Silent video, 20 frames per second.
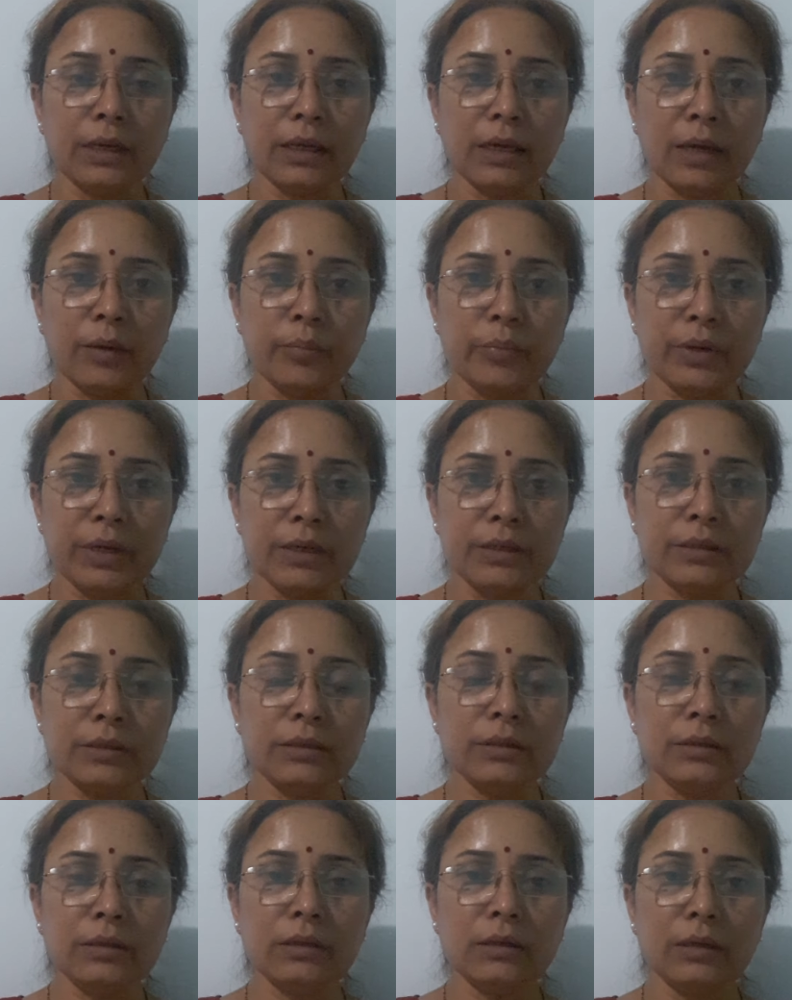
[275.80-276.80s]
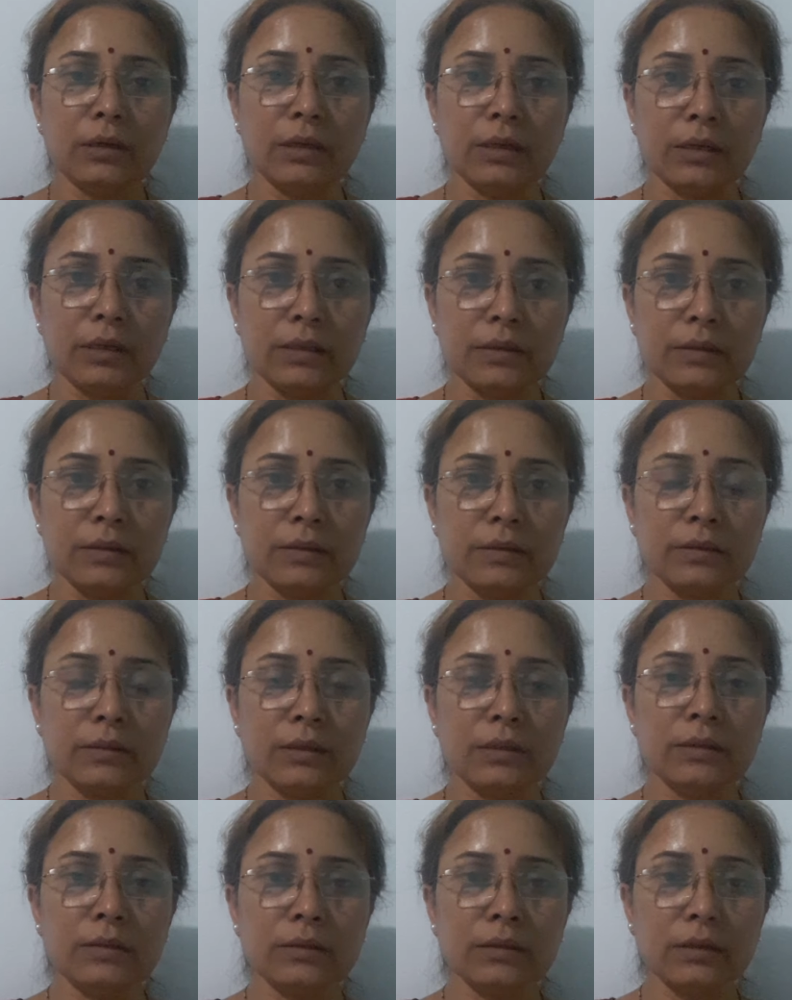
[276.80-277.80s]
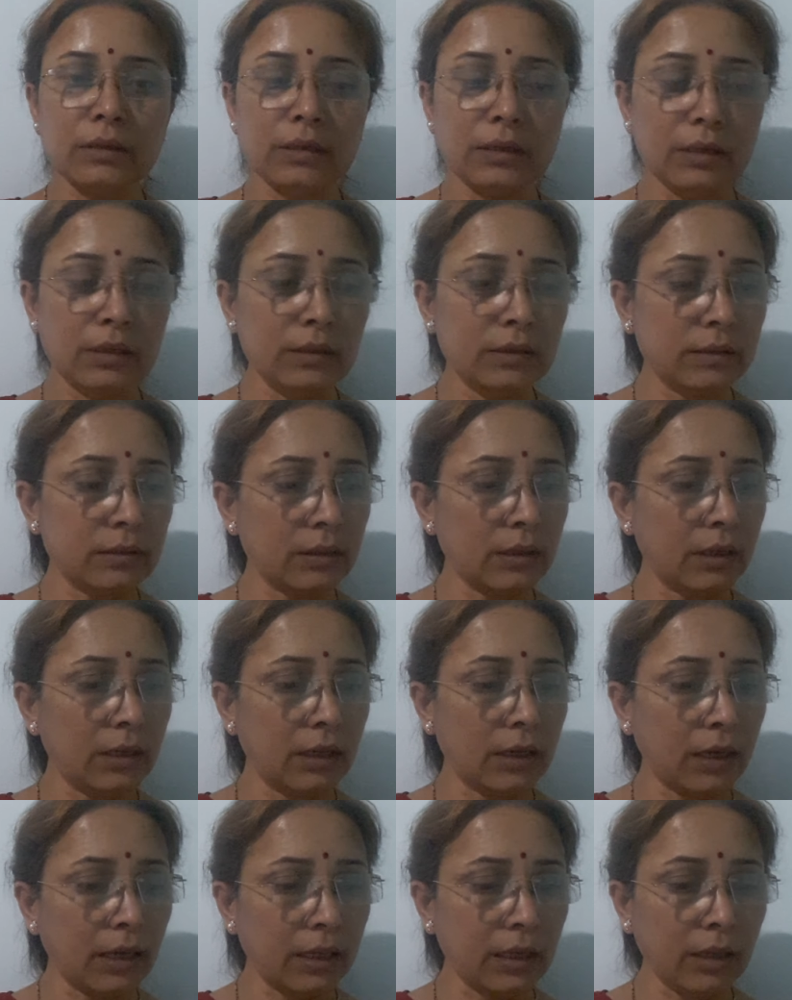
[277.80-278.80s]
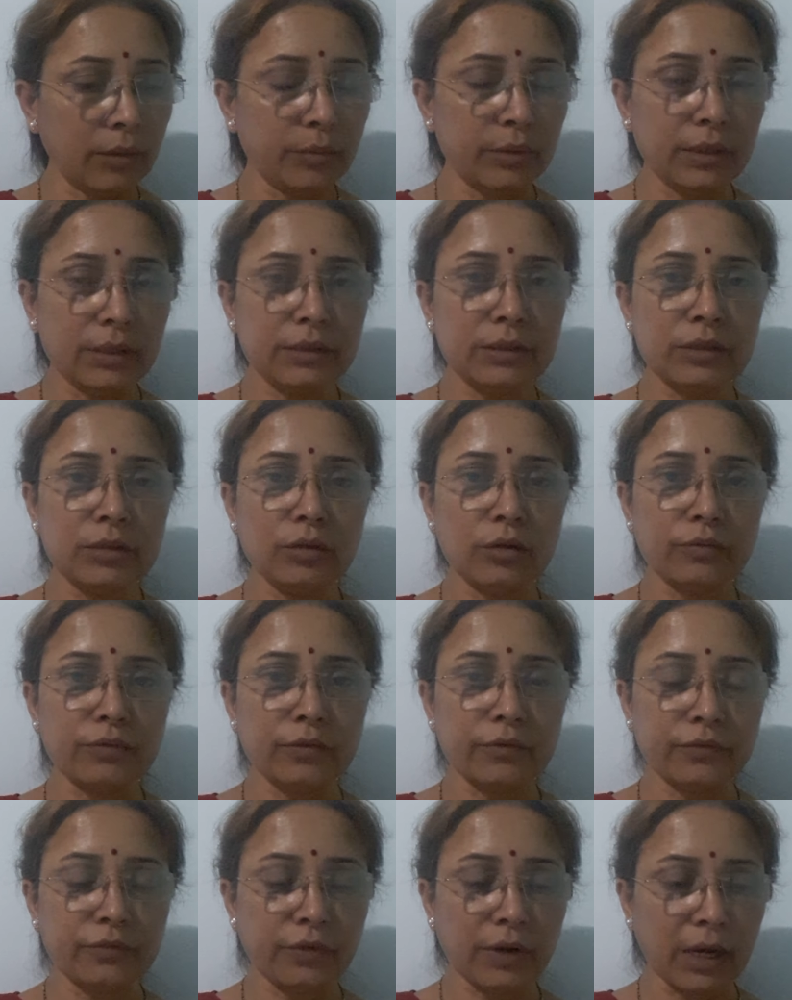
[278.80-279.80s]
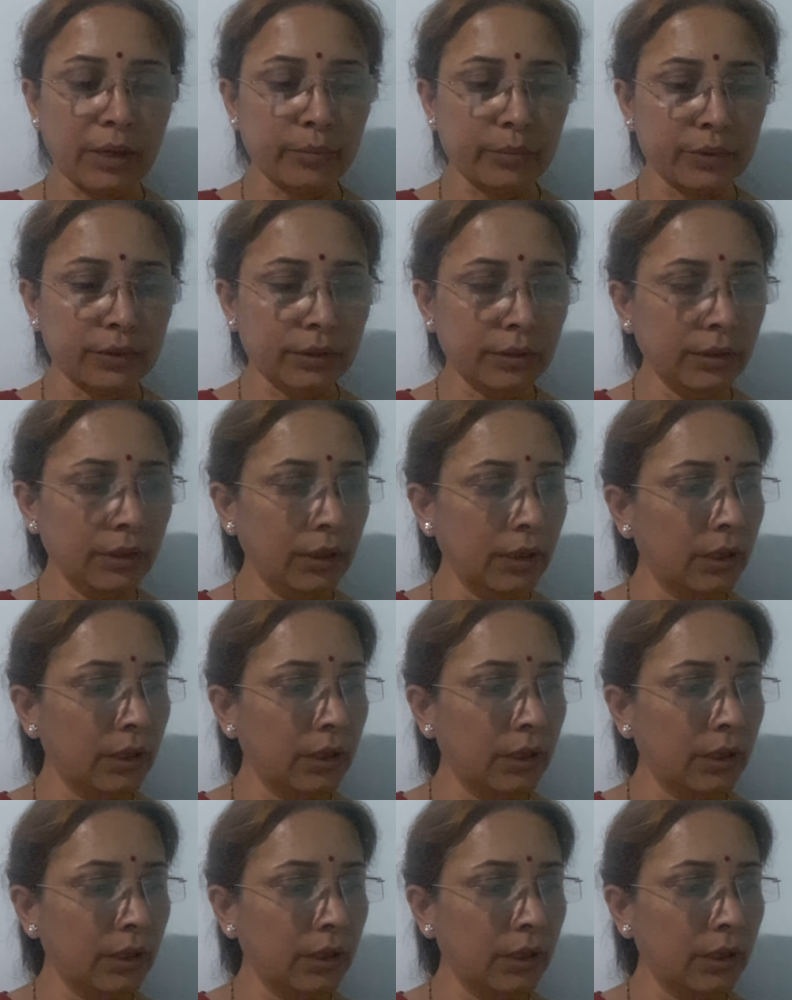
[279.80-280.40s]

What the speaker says: Abrasion resistance is an ability of a fiber